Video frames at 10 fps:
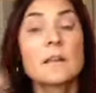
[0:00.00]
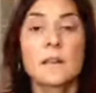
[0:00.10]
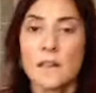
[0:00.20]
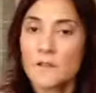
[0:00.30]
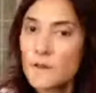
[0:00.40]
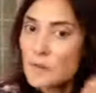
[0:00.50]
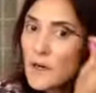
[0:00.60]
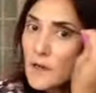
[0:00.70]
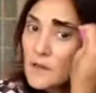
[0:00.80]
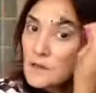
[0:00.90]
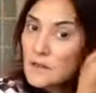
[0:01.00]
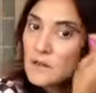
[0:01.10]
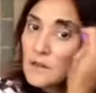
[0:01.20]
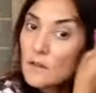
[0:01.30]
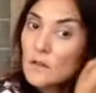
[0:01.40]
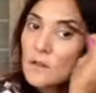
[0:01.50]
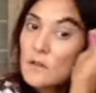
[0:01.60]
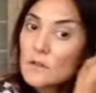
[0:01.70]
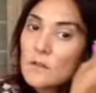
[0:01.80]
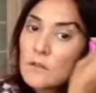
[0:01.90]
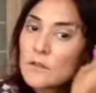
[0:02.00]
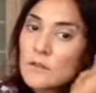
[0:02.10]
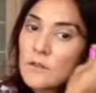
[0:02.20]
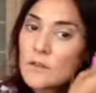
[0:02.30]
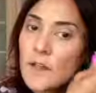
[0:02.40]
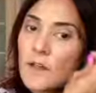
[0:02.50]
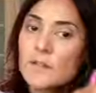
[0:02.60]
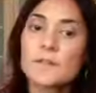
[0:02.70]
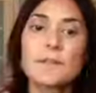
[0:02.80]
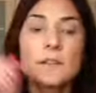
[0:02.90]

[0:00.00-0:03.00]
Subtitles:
give the brows a good old fluff.